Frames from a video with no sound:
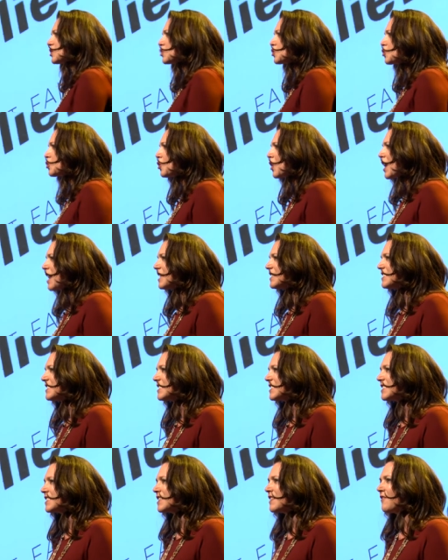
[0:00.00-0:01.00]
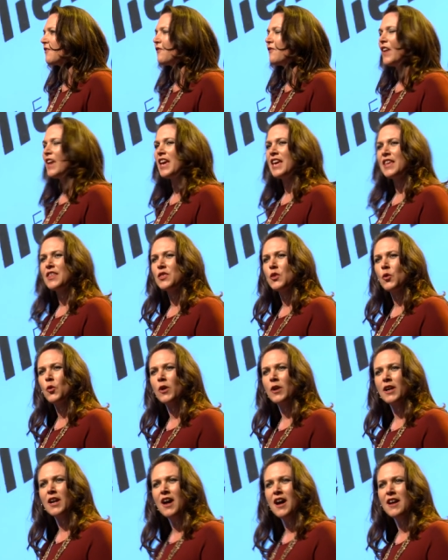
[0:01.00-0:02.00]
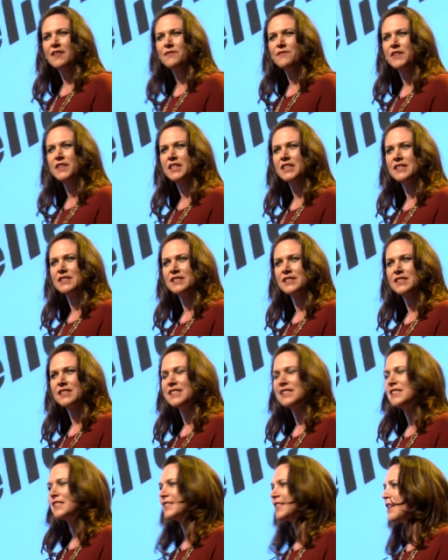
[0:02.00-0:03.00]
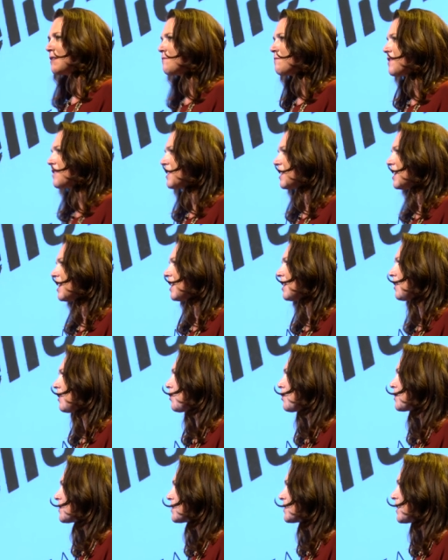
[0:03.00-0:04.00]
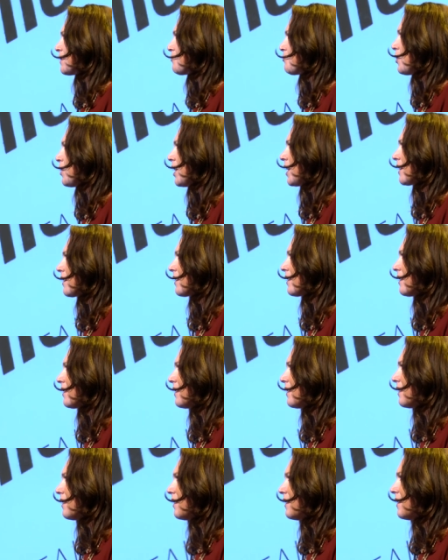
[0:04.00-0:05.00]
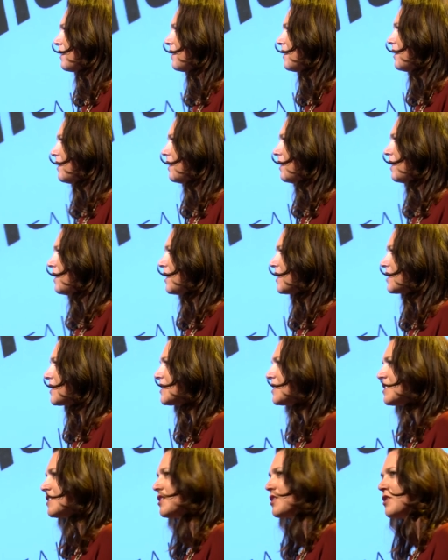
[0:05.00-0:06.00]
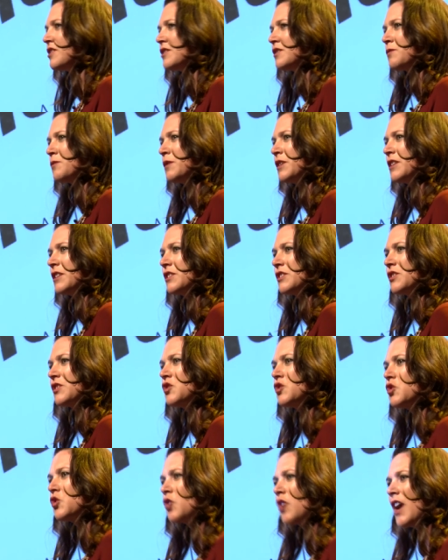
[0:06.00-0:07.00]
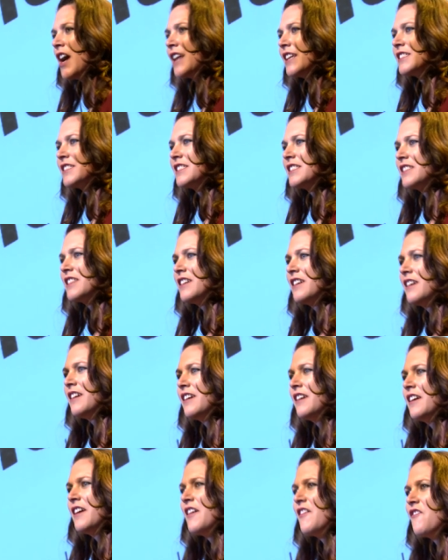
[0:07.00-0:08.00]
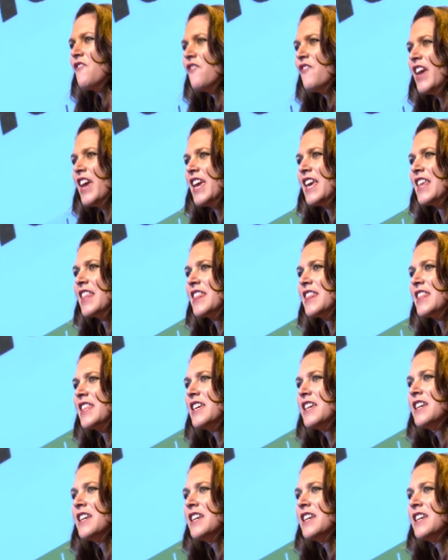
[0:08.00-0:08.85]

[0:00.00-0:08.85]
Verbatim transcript: trust, faith, or confidence in something or someone. Listen to these words trust, faith,